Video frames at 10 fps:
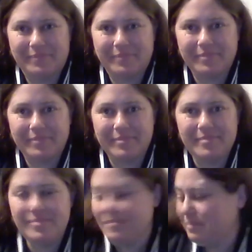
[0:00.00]

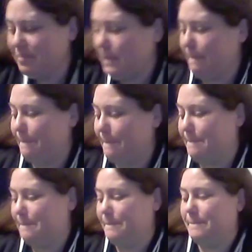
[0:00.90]

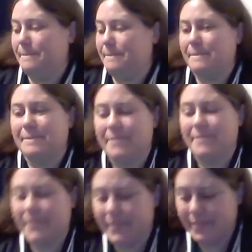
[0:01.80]

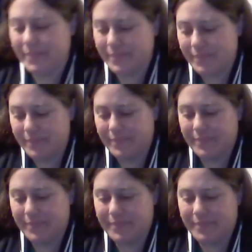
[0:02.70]

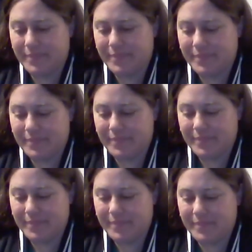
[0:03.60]

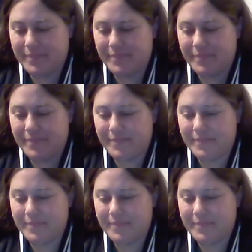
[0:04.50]
This person isn't speaking.